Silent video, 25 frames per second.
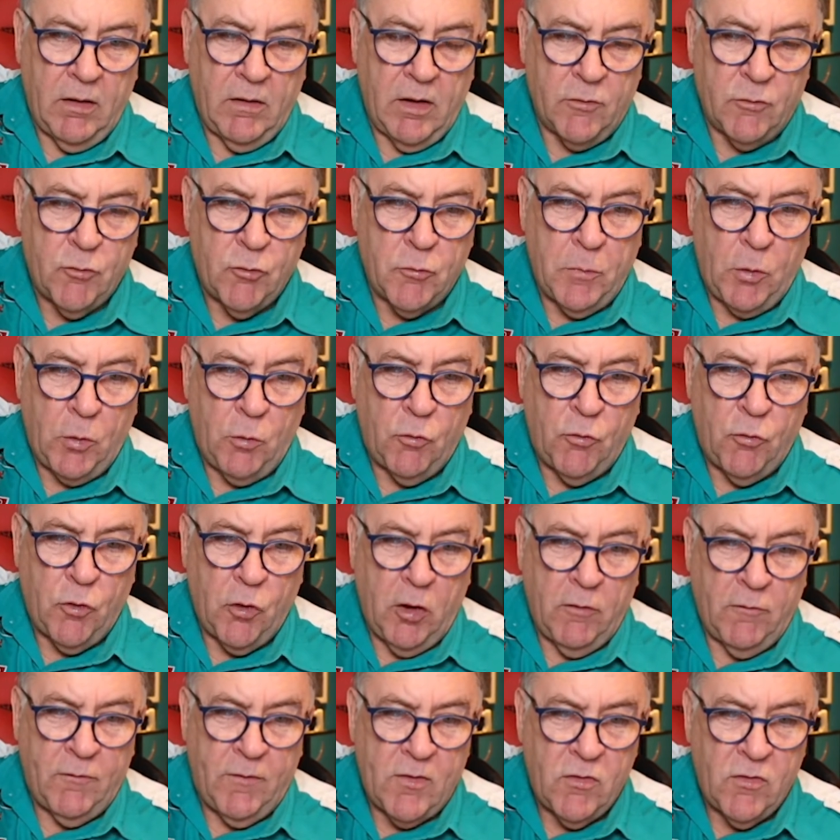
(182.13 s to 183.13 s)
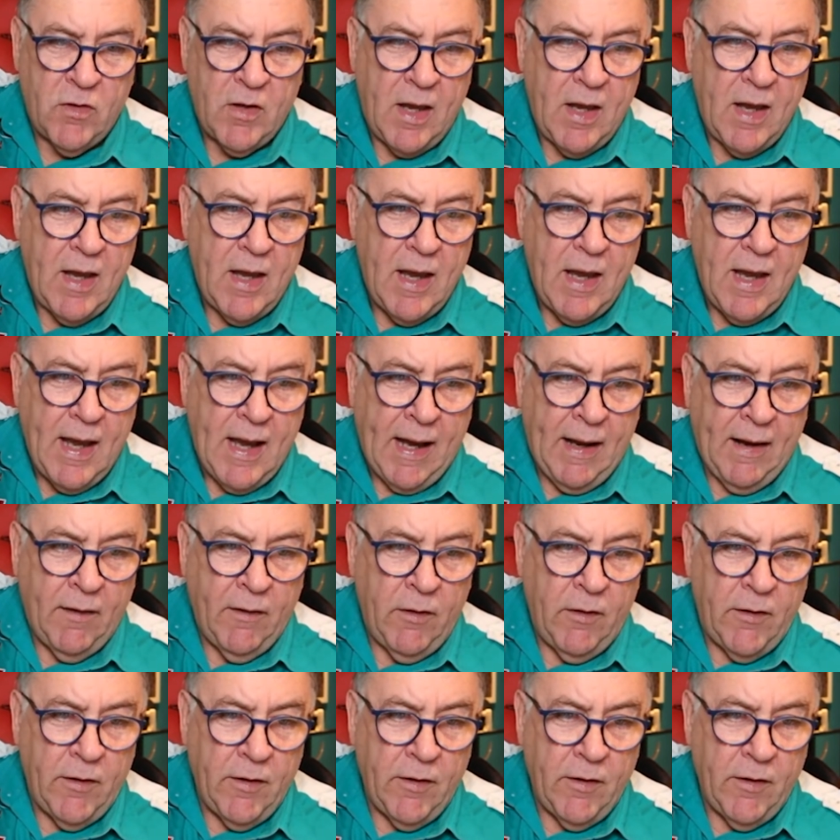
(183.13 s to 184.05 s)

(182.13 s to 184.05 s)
smooth surface. And